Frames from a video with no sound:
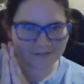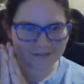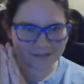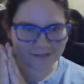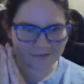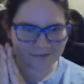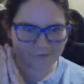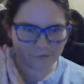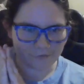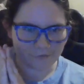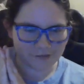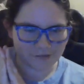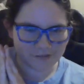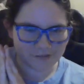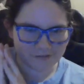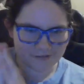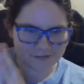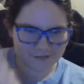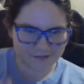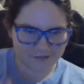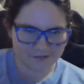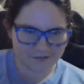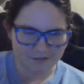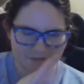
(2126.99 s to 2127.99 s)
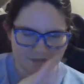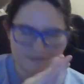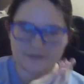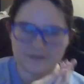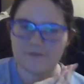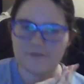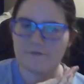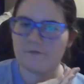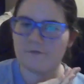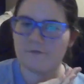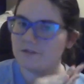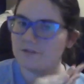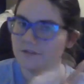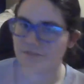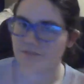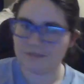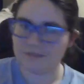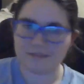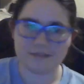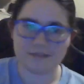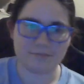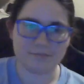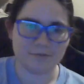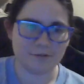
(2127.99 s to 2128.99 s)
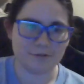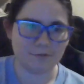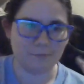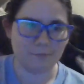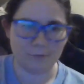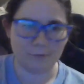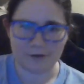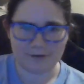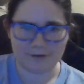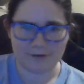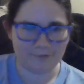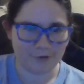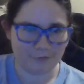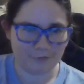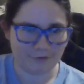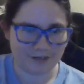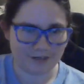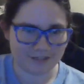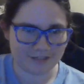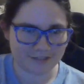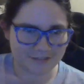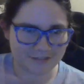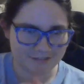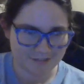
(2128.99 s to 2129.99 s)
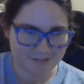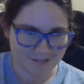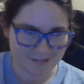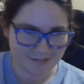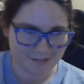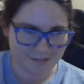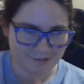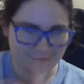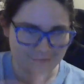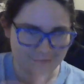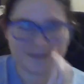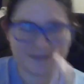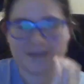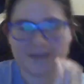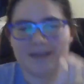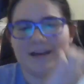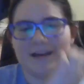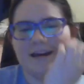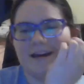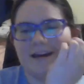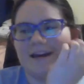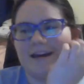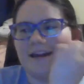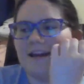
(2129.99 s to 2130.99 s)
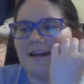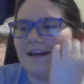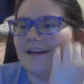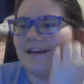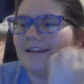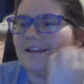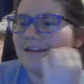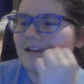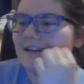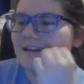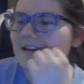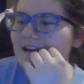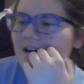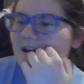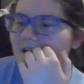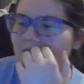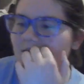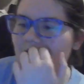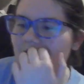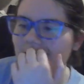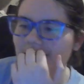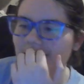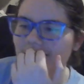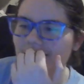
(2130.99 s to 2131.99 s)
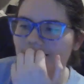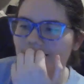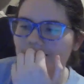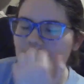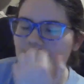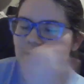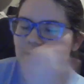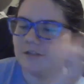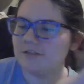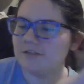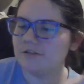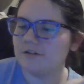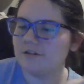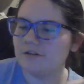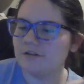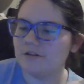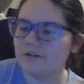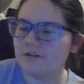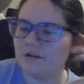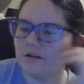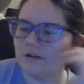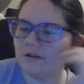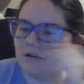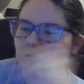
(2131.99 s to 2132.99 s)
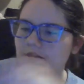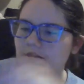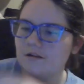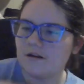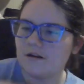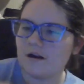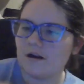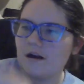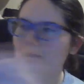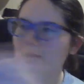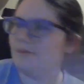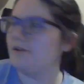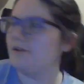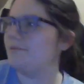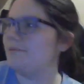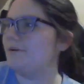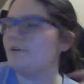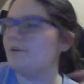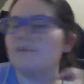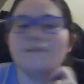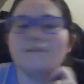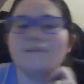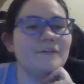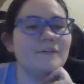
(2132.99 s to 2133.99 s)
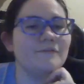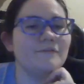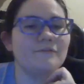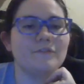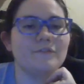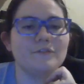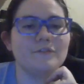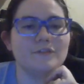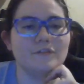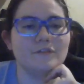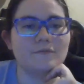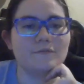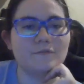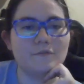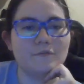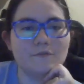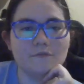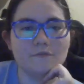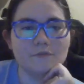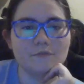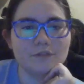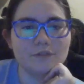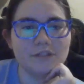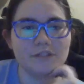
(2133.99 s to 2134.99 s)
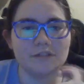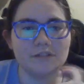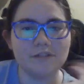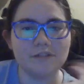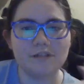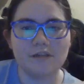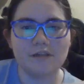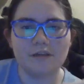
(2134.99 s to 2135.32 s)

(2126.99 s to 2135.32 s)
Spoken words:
Thank you for watching the series. Thank you for watching this episode. Whatever you watched, thank you. And make sure to comment about your favorite version of Wolverine.